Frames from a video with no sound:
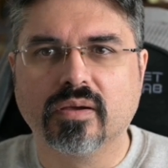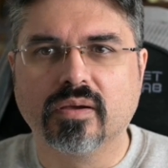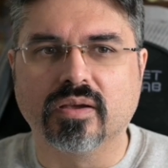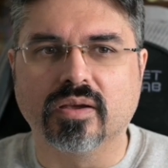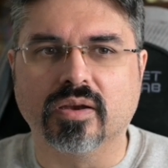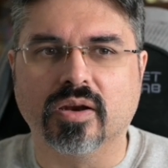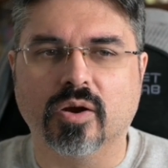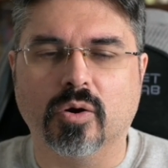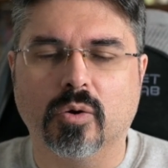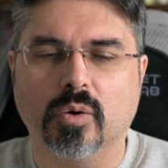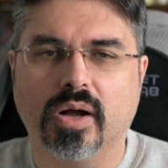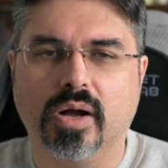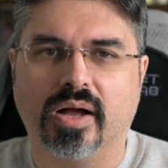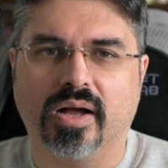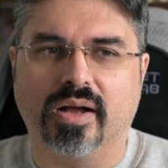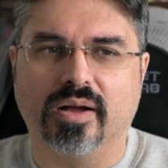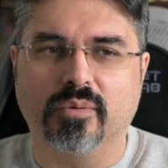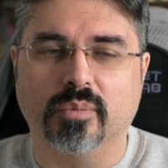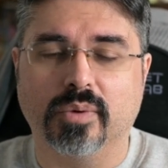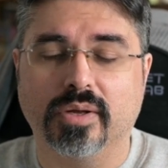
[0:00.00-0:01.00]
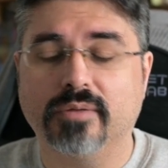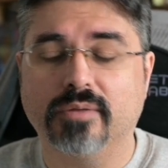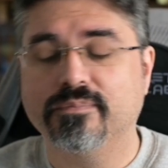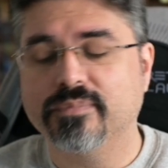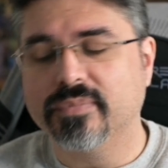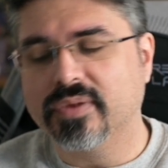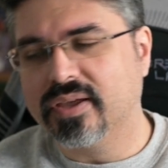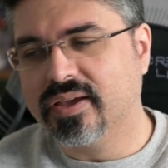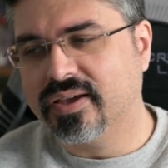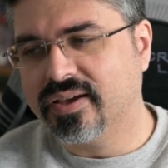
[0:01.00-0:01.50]
well,
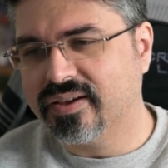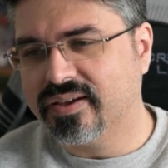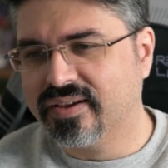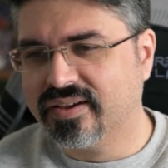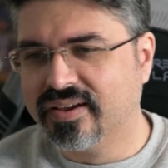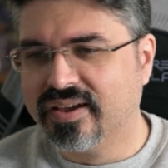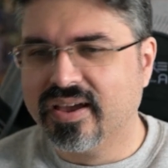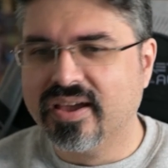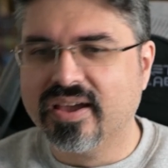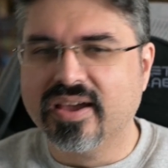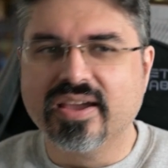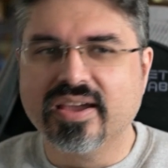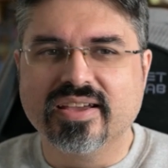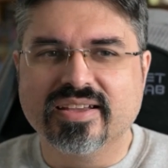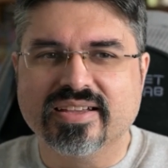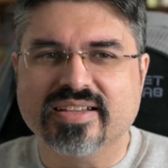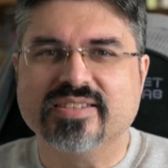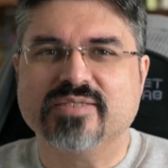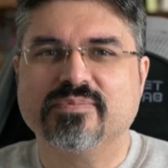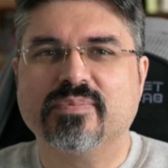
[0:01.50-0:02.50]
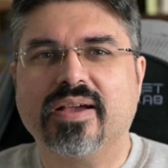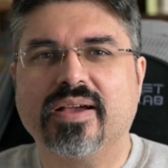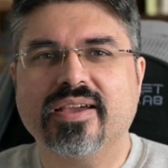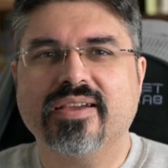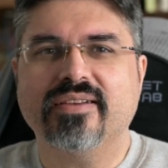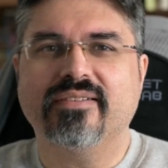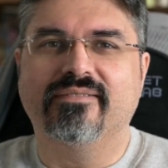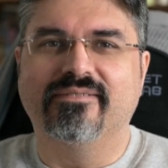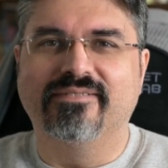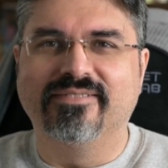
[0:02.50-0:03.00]
is my